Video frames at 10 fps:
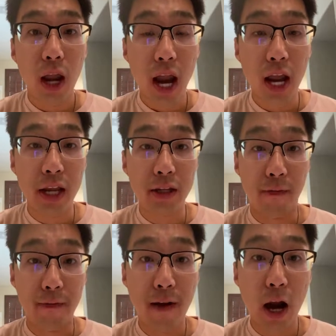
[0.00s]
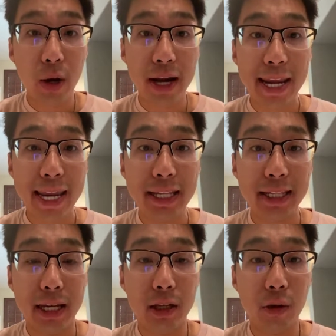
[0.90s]
It is very
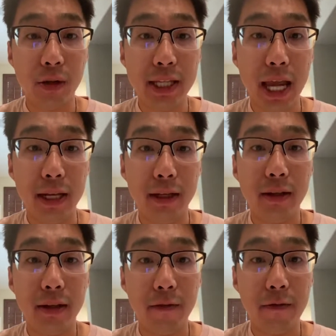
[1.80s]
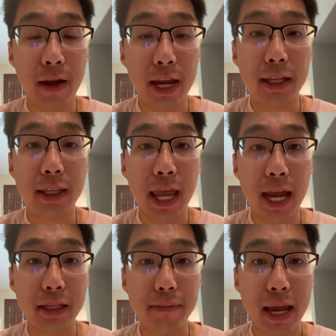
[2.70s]
easy to send the fake
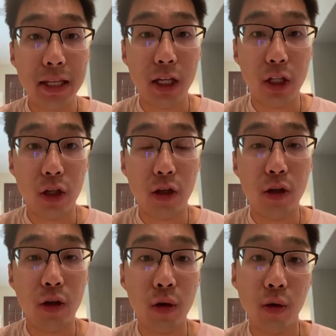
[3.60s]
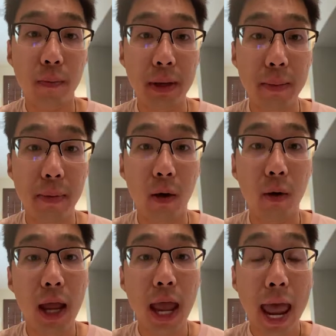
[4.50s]
text messages to
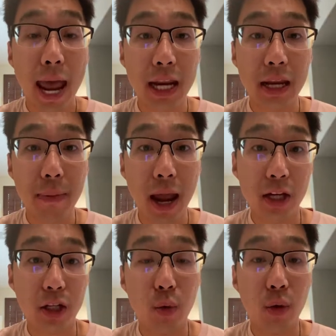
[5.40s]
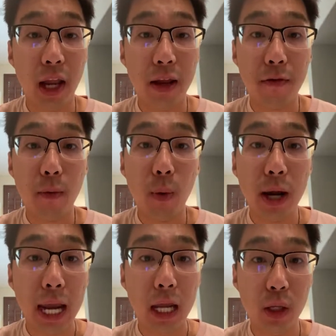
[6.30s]
people, and imagine what if
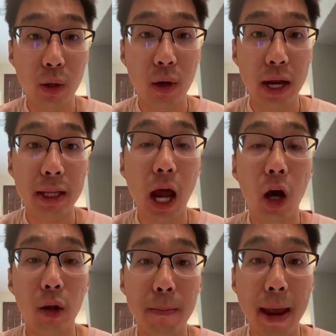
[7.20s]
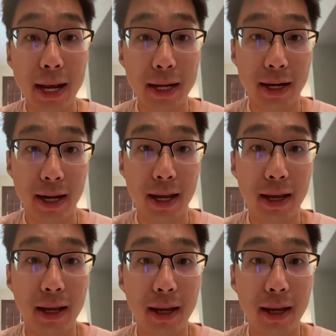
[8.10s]
we can do it automatically.